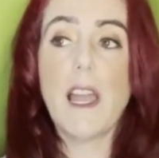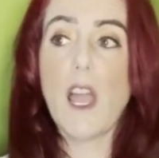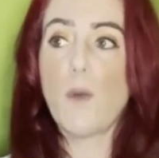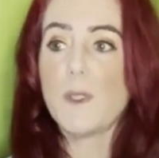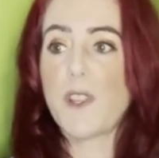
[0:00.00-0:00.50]

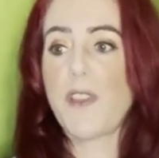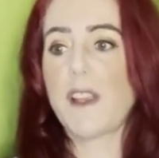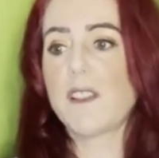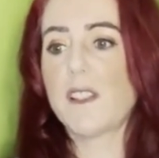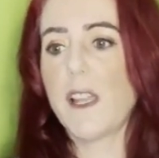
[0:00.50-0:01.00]
It was
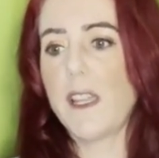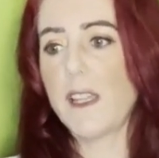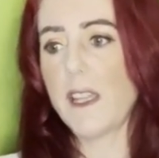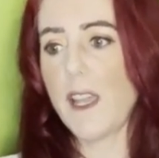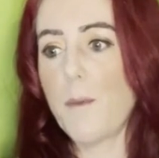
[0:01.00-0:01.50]
things
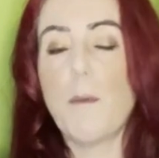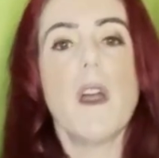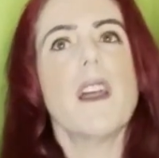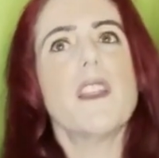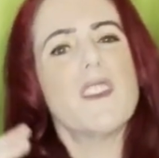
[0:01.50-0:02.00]
like
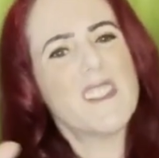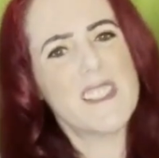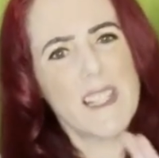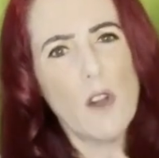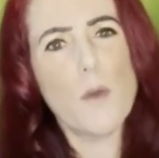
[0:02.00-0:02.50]
the
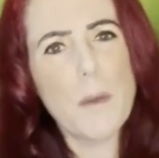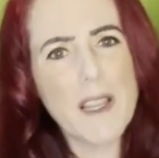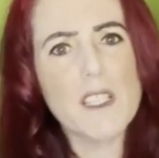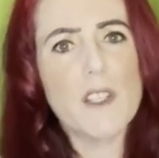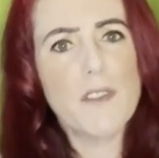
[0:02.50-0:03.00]
skill
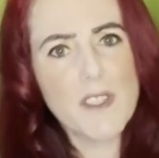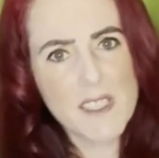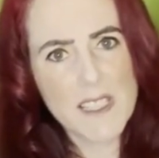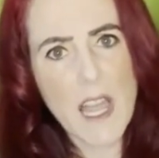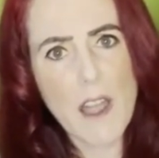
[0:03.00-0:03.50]
mix of the
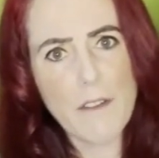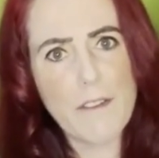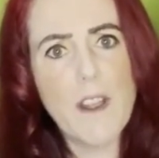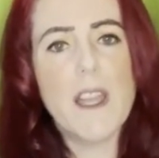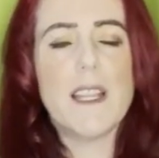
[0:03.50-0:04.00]

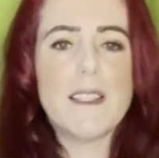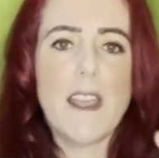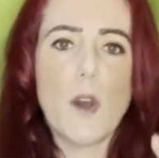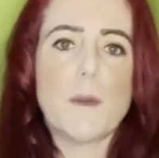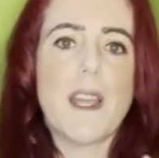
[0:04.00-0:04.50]
staff to
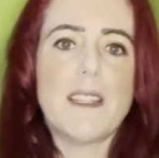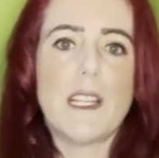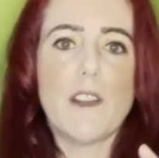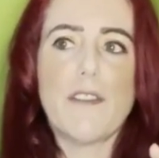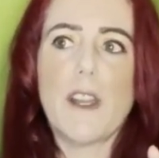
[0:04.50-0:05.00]
help to
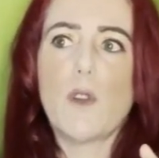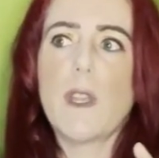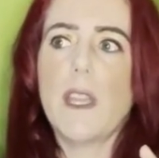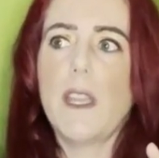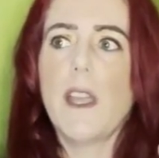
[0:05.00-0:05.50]
identify,
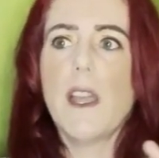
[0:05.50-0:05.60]
okay,